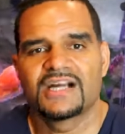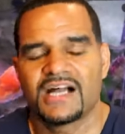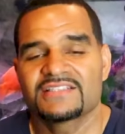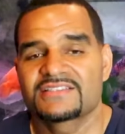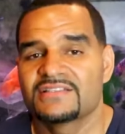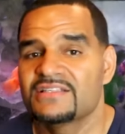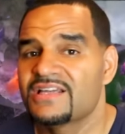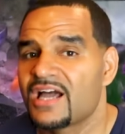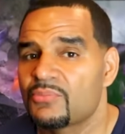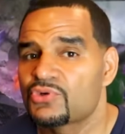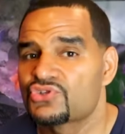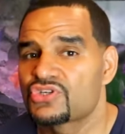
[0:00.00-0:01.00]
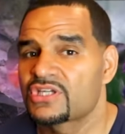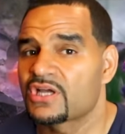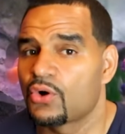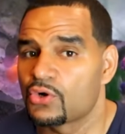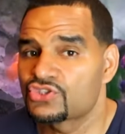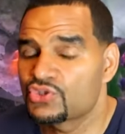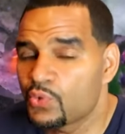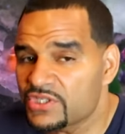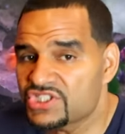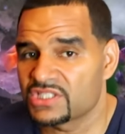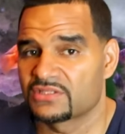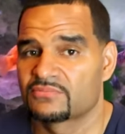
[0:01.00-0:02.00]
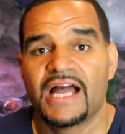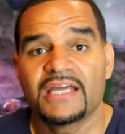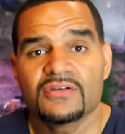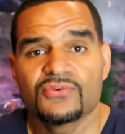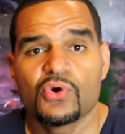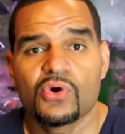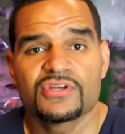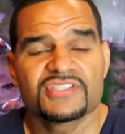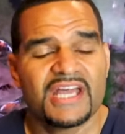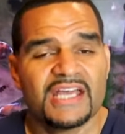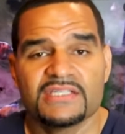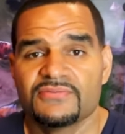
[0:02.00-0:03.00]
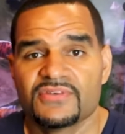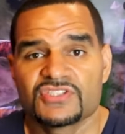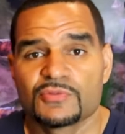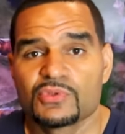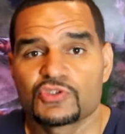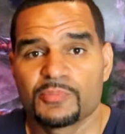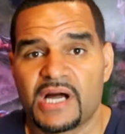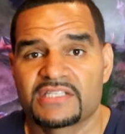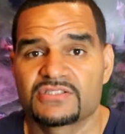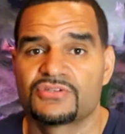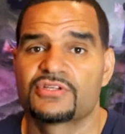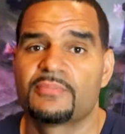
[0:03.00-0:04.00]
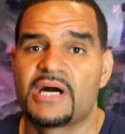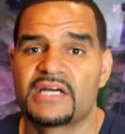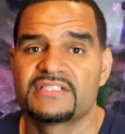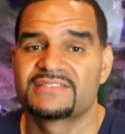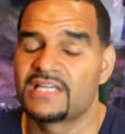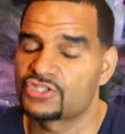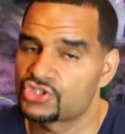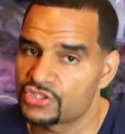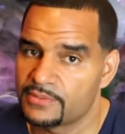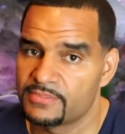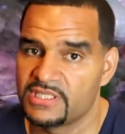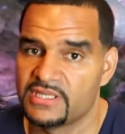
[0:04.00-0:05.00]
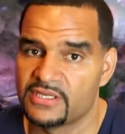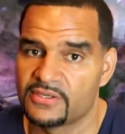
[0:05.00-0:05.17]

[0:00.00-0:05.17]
Constantly hemorrhaging or twitching, and of course, any visible spots on their bodies that shouldn't can be